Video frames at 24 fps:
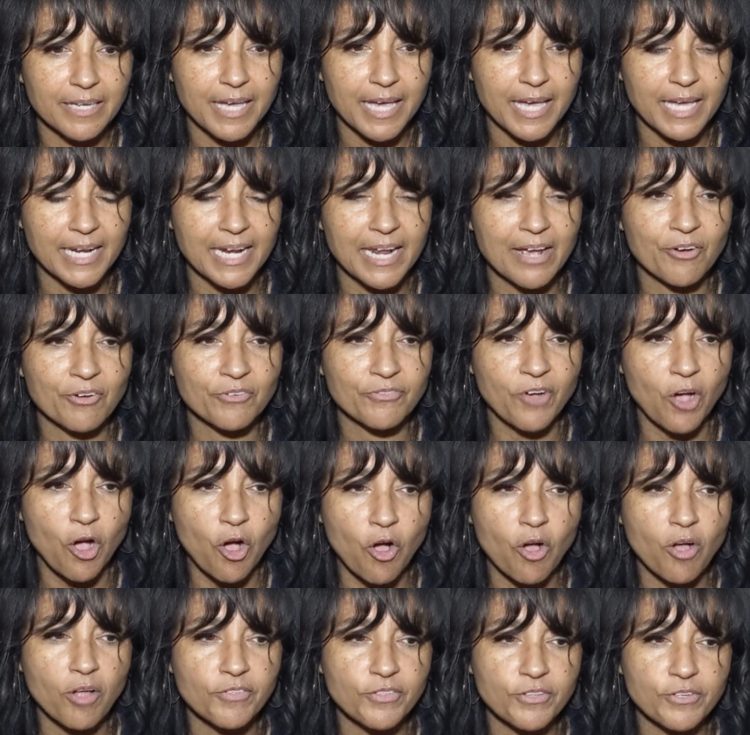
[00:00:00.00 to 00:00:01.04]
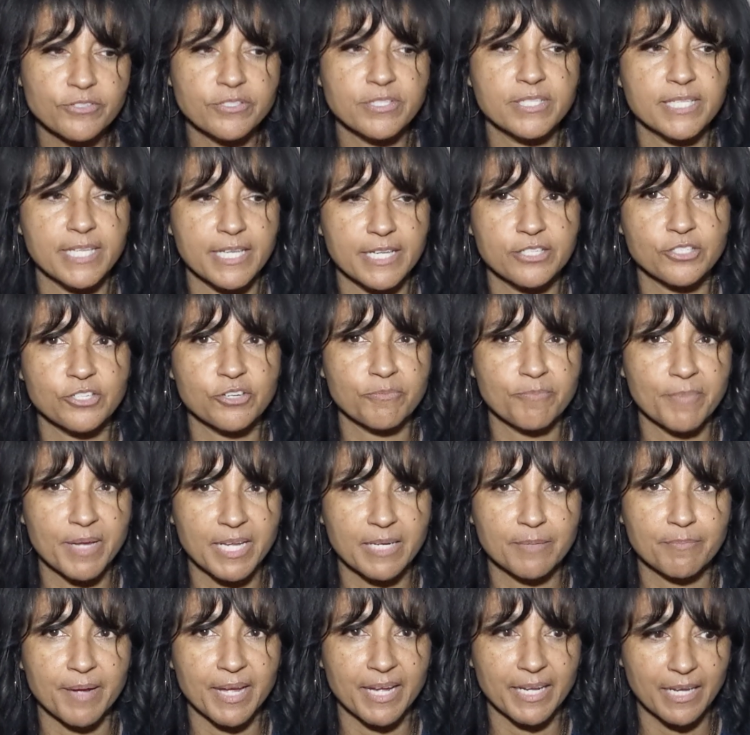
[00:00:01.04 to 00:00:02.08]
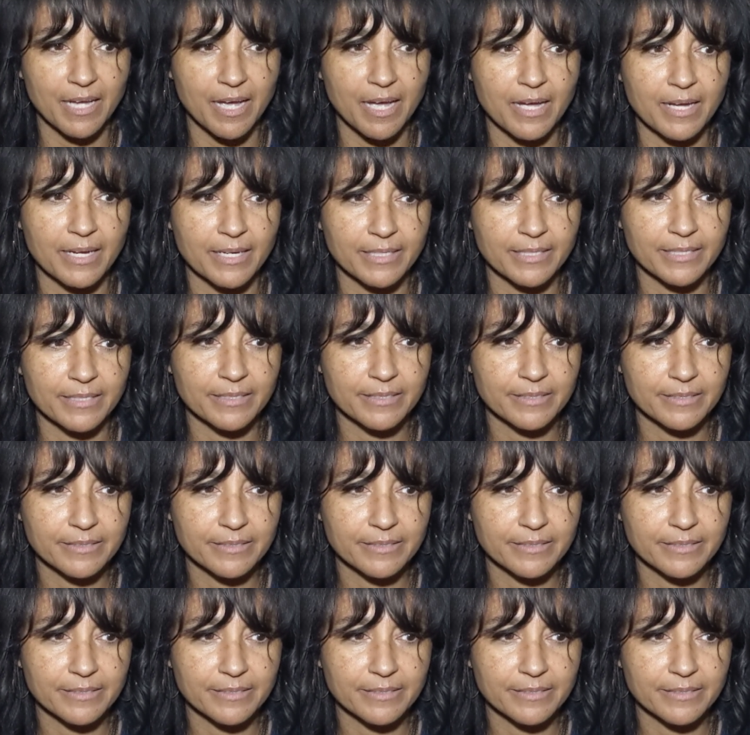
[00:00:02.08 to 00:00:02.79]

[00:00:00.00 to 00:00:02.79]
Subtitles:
and how if all those things are made by God,